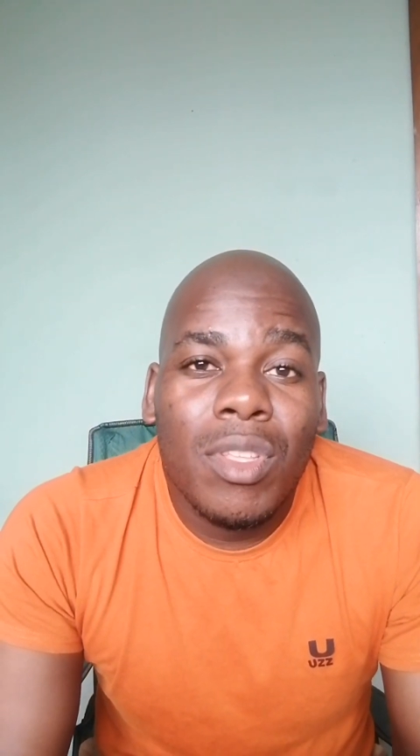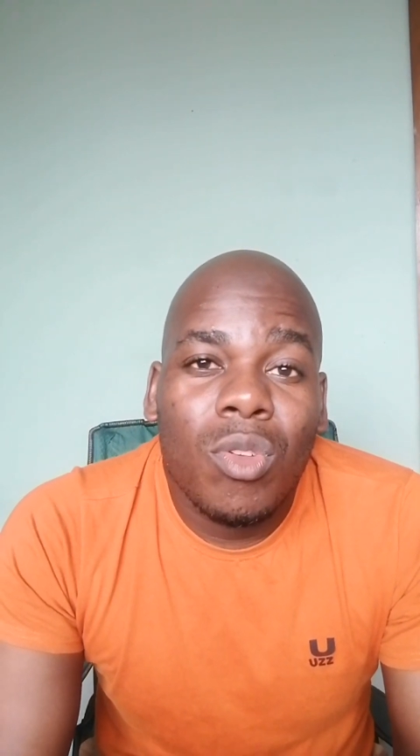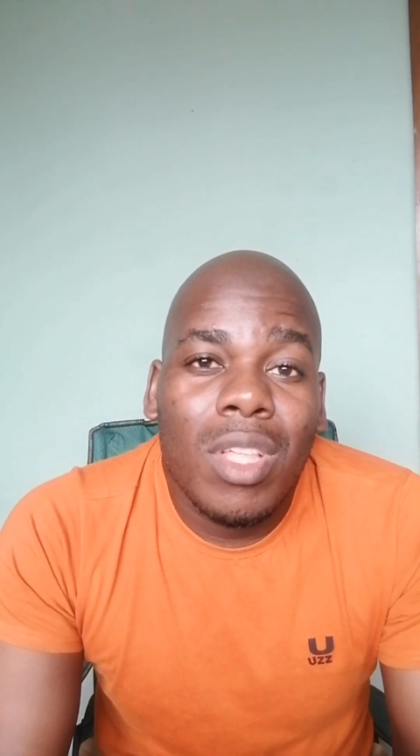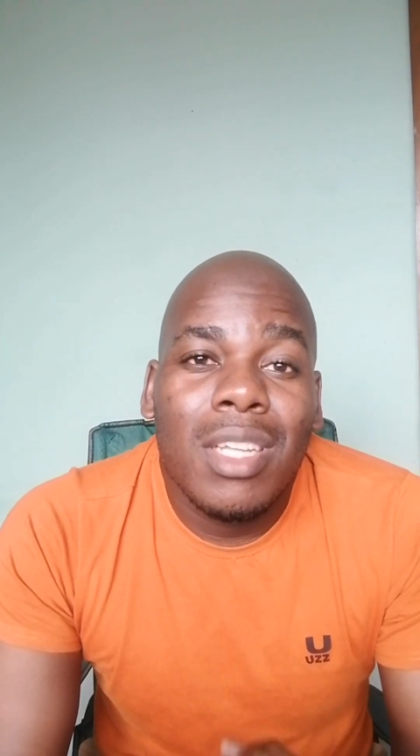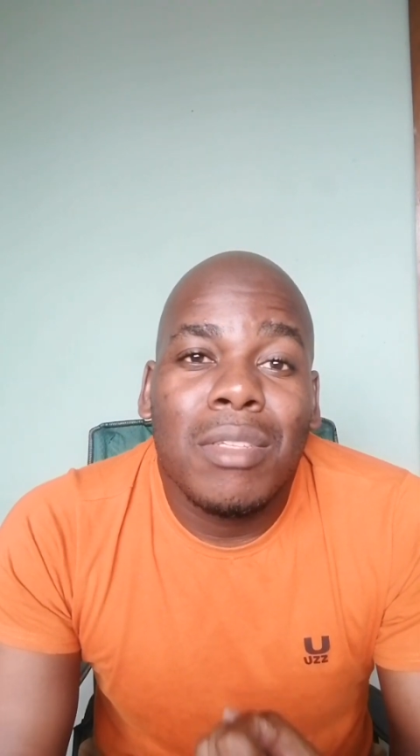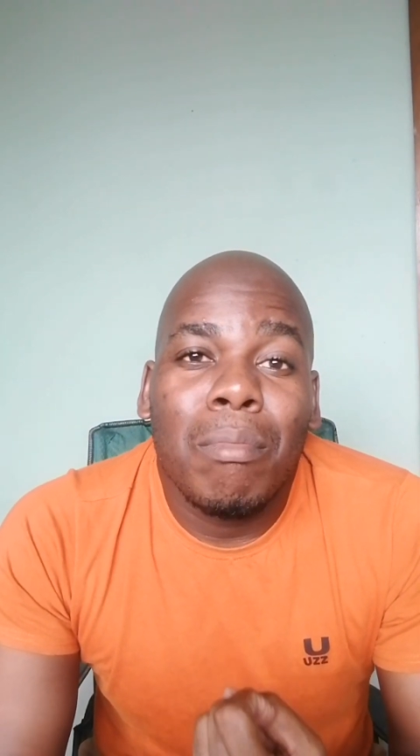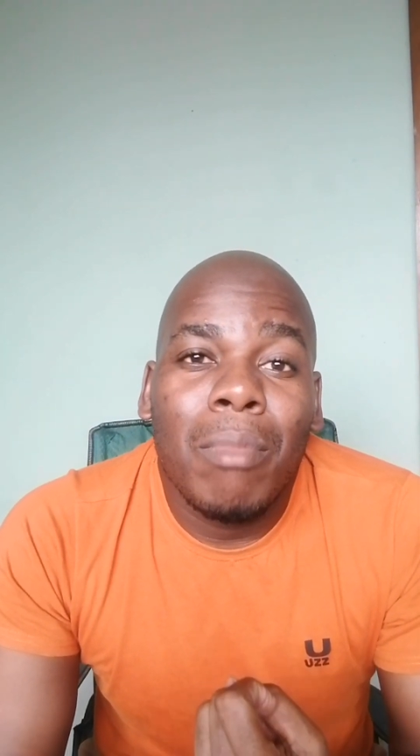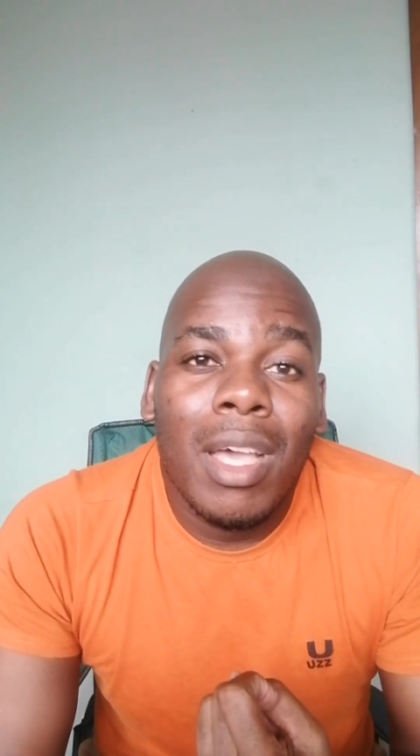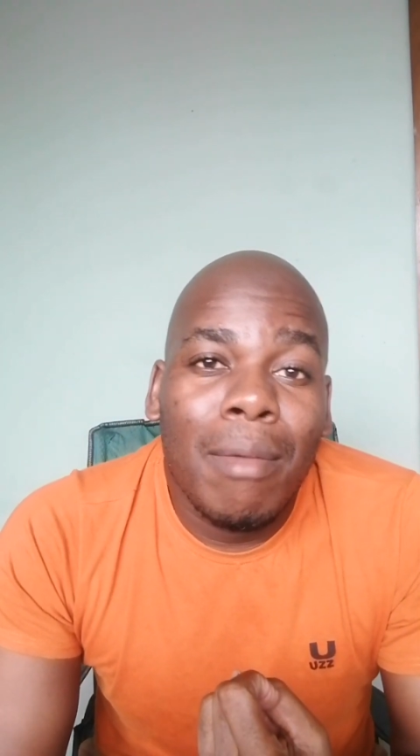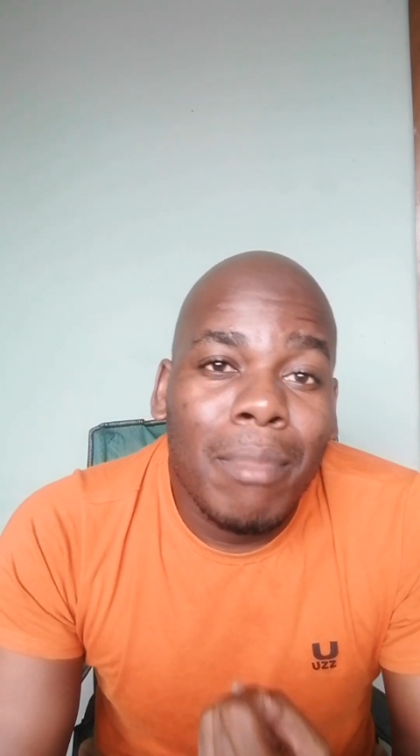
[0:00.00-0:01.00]
So that is
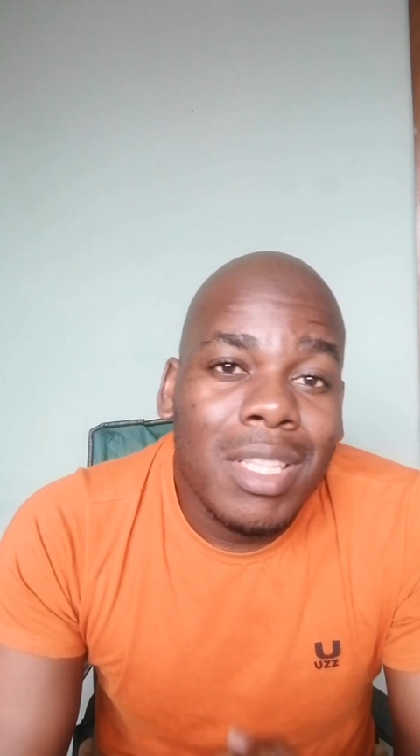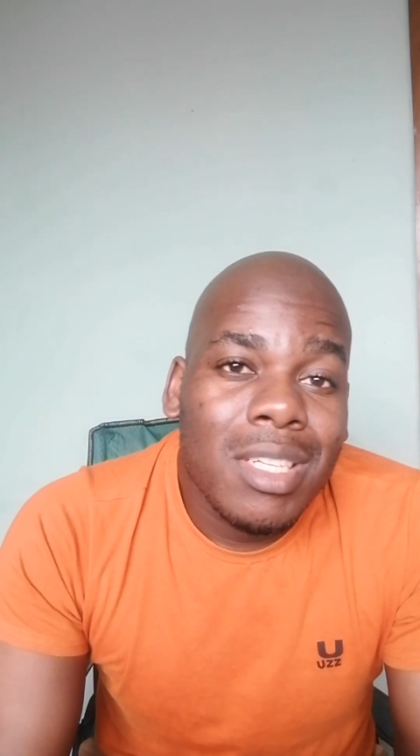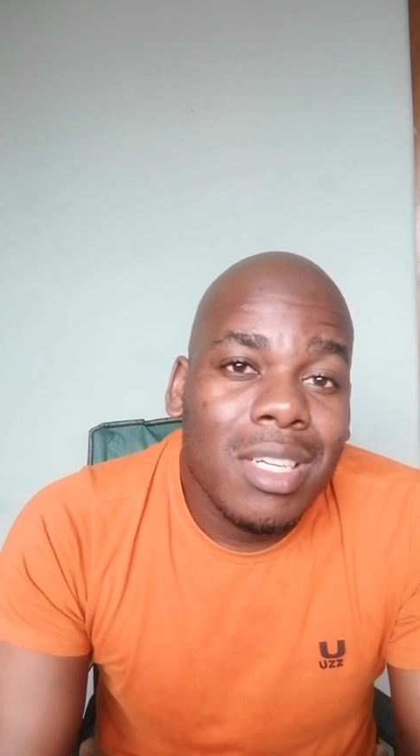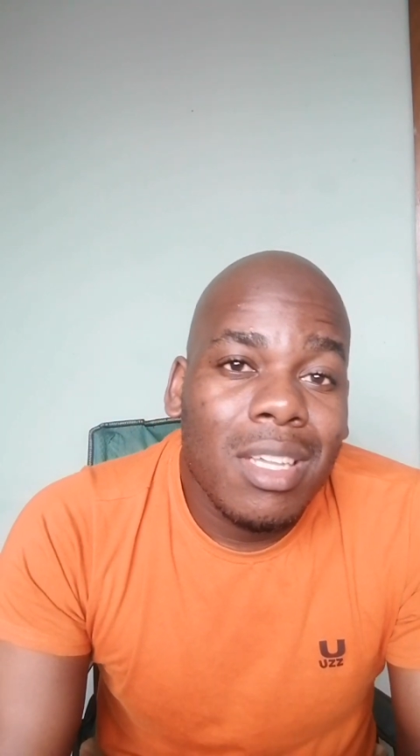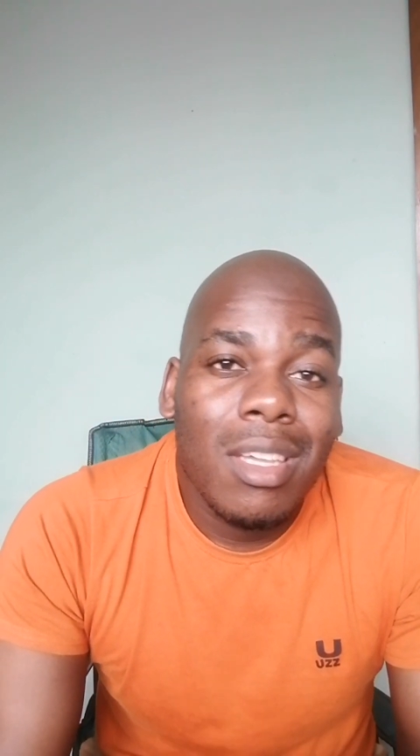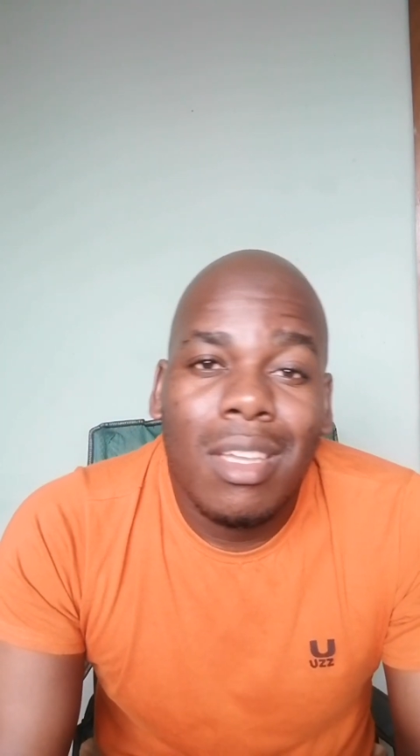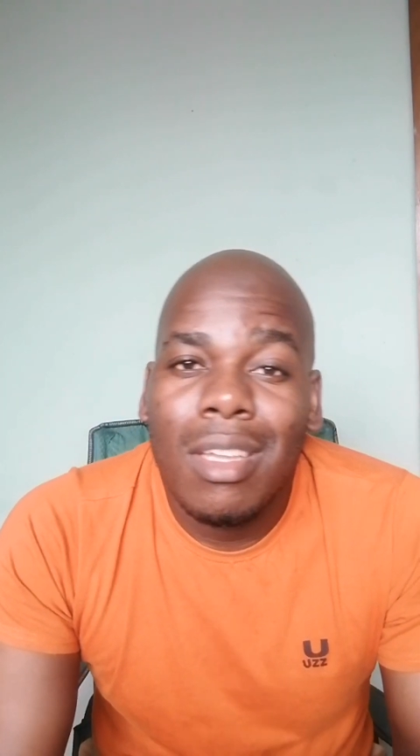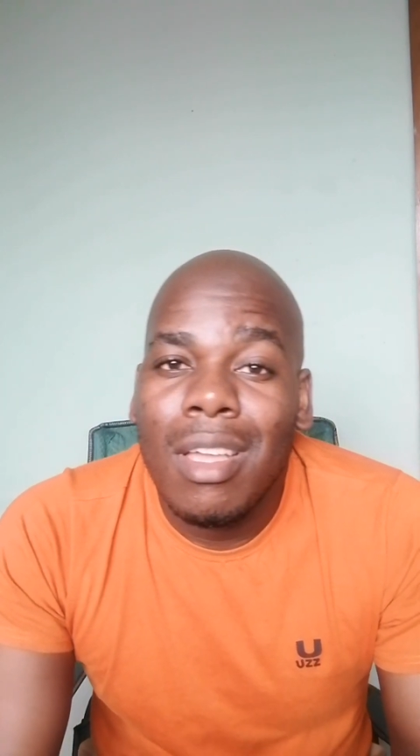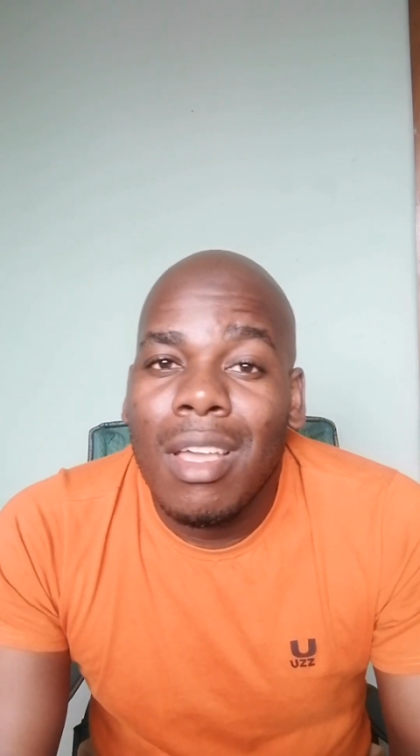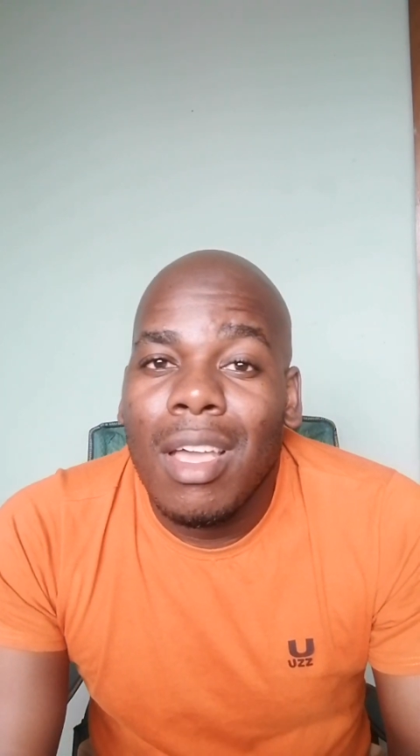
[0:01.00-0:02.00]

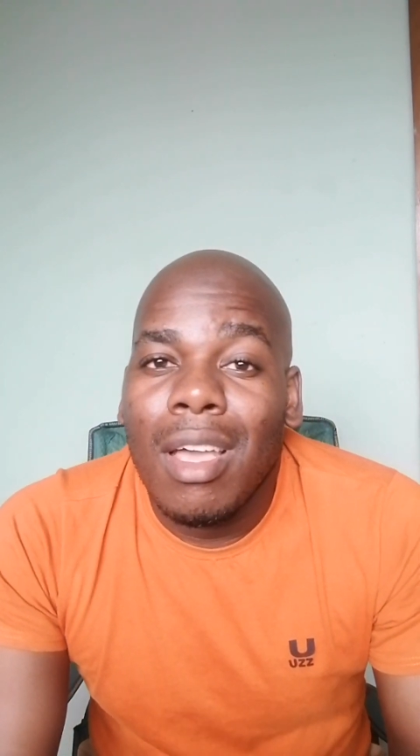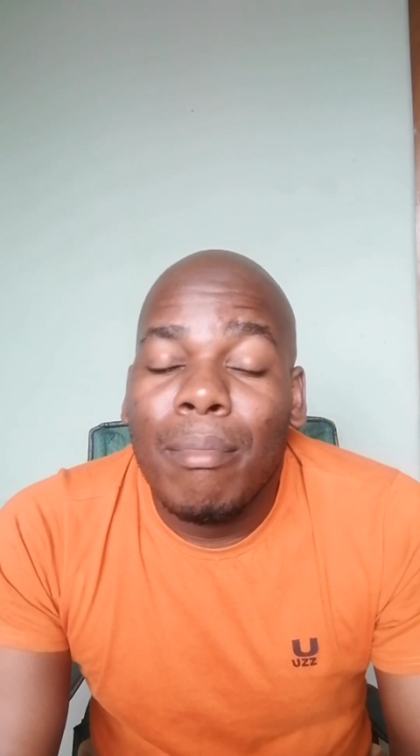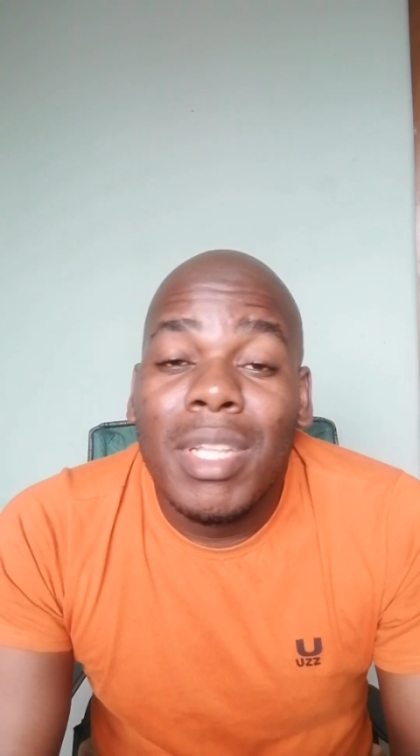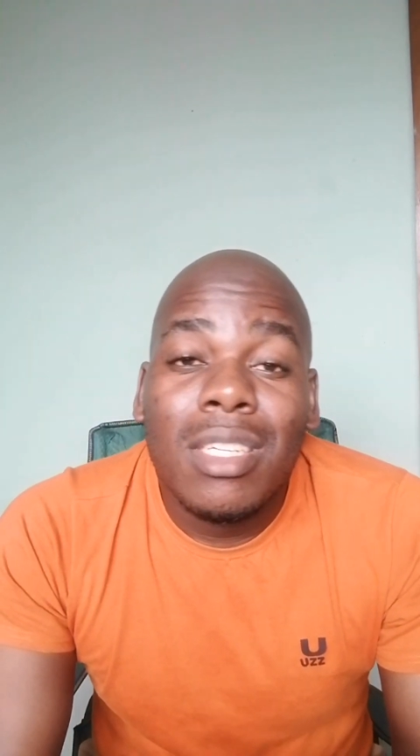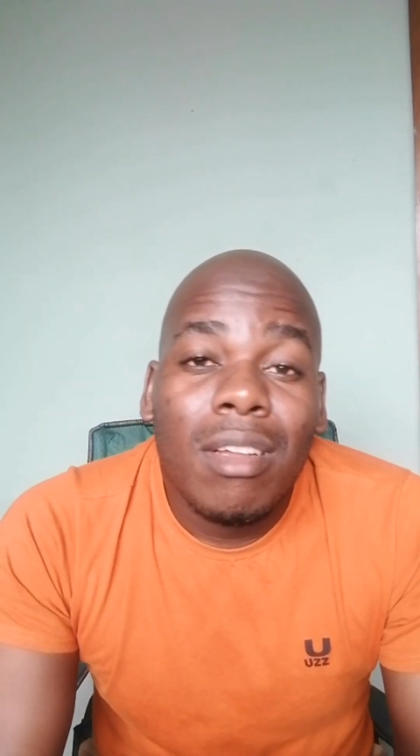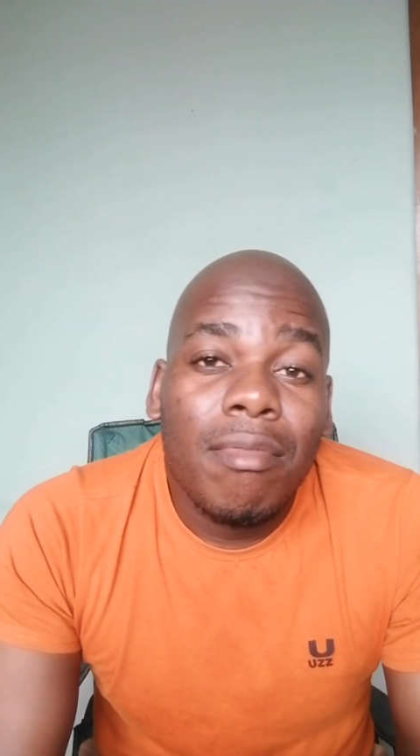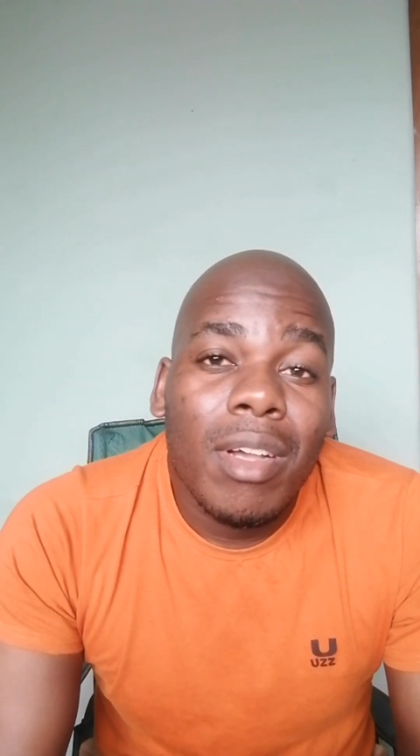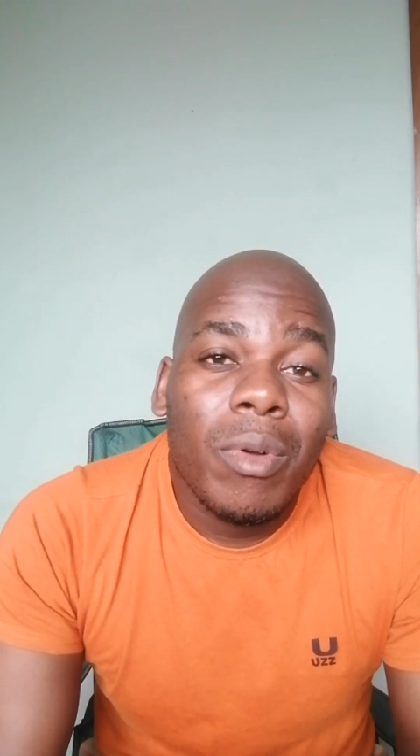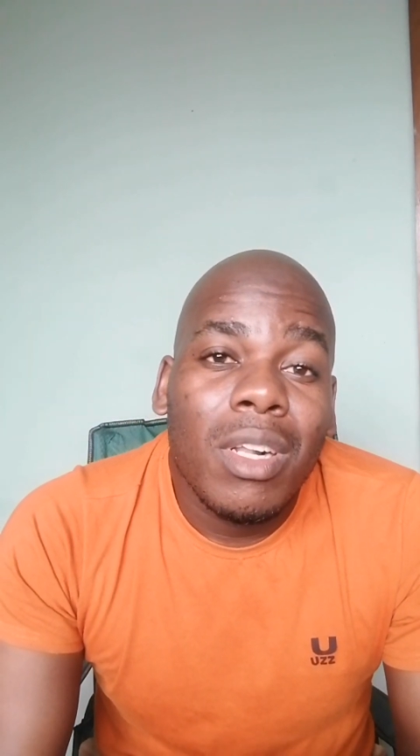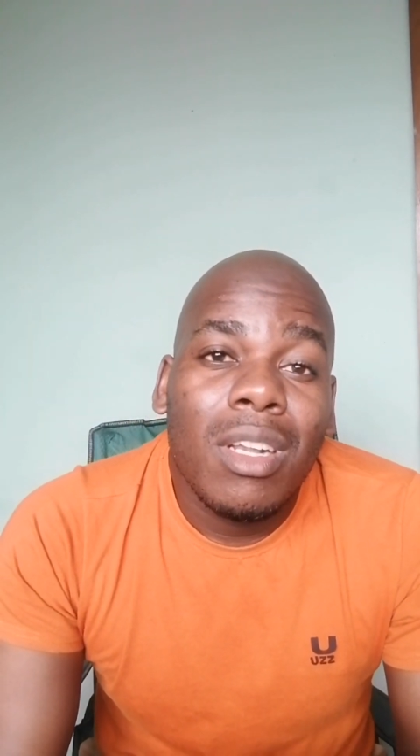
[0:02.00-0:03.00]
a metric
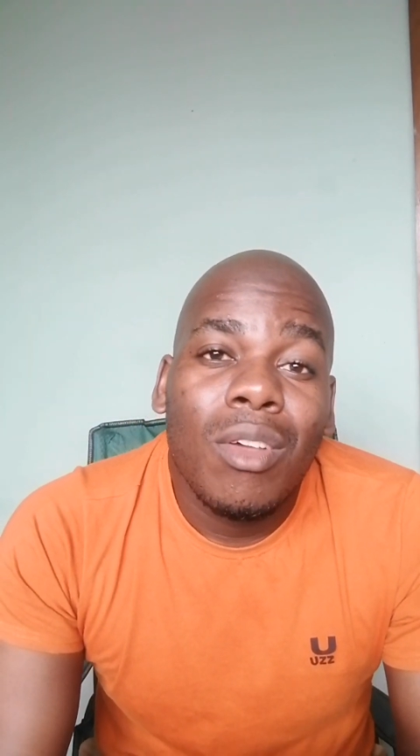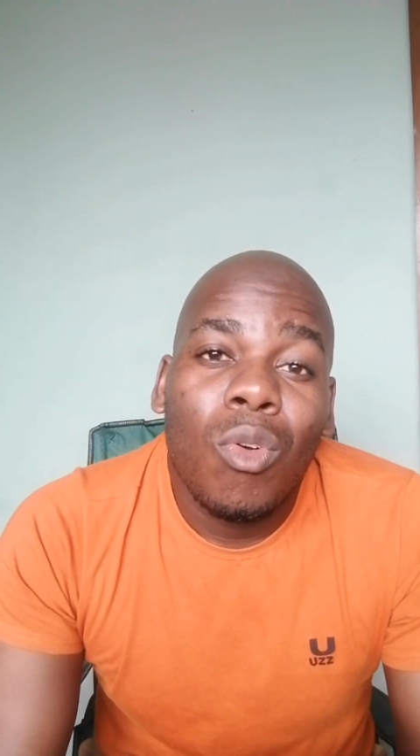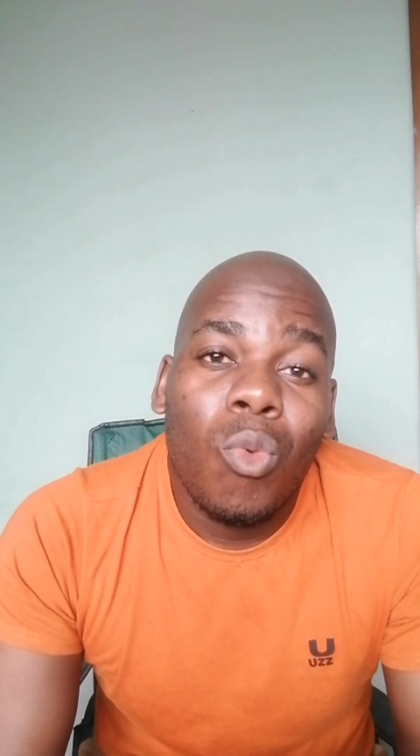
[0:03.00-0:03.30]
farewell,